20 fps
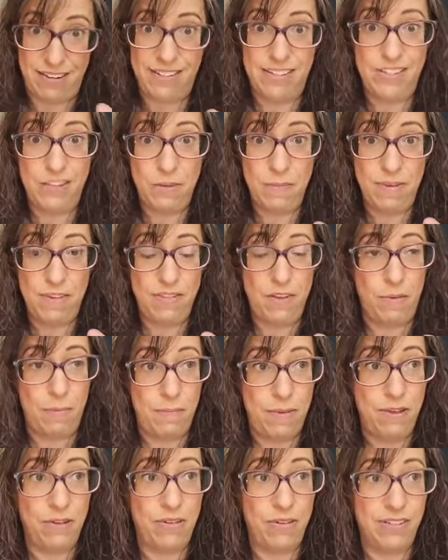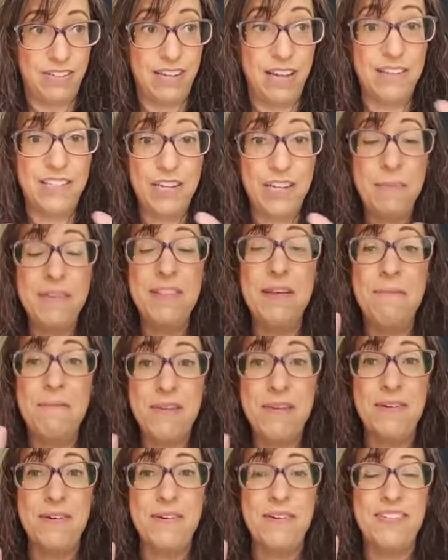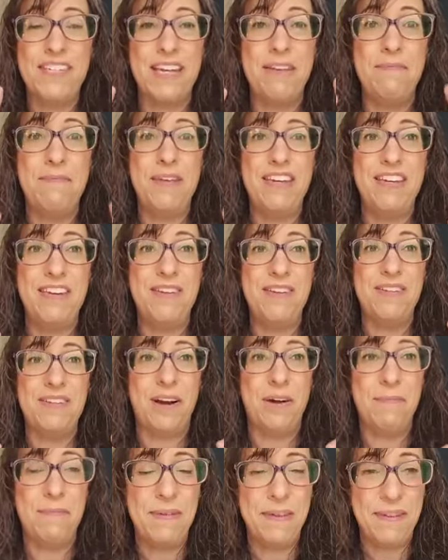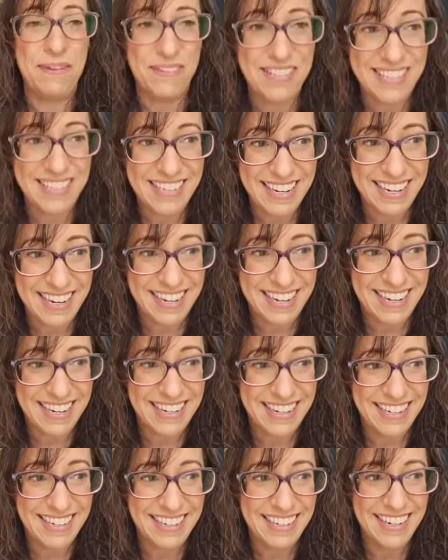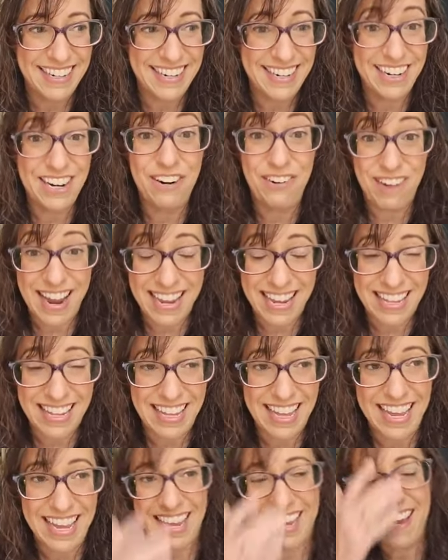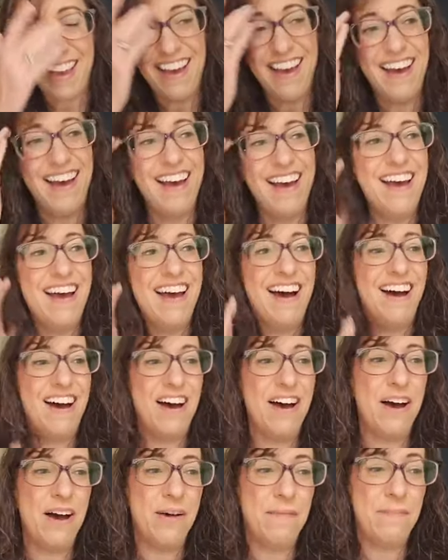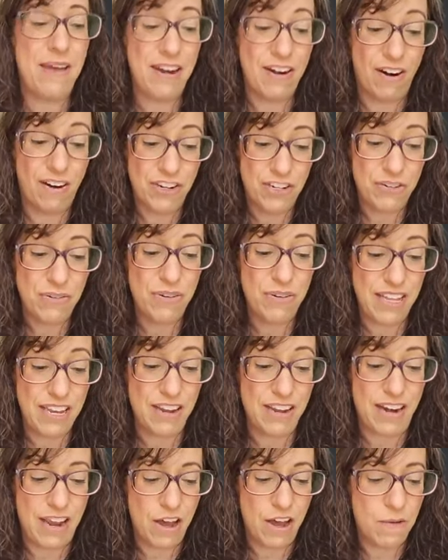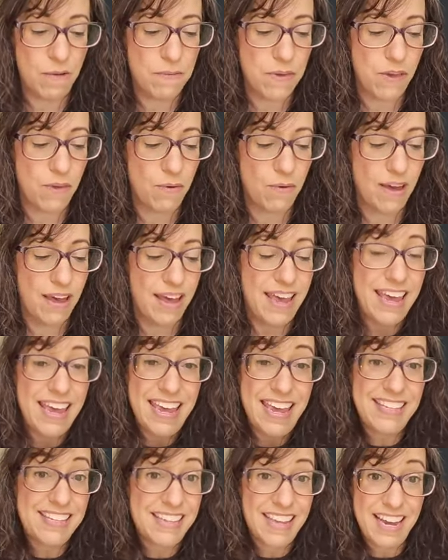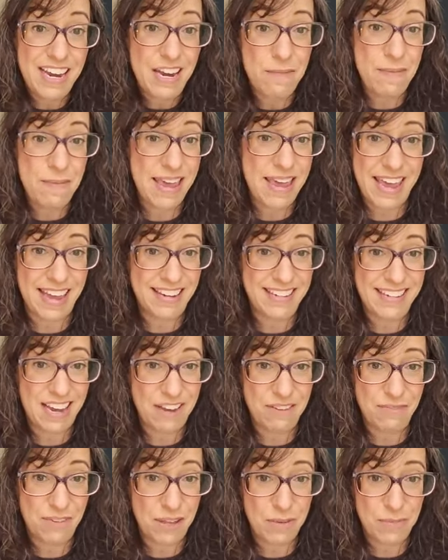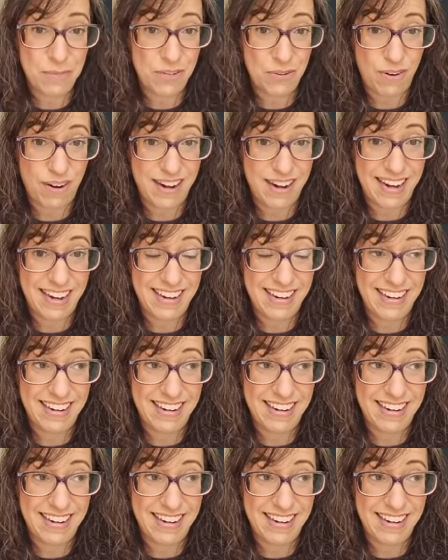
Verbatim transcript: assuming they're built, assuming the meals and menus are built uh, correctly um, and are truly going to help you, it's going to be anti-inflammatory.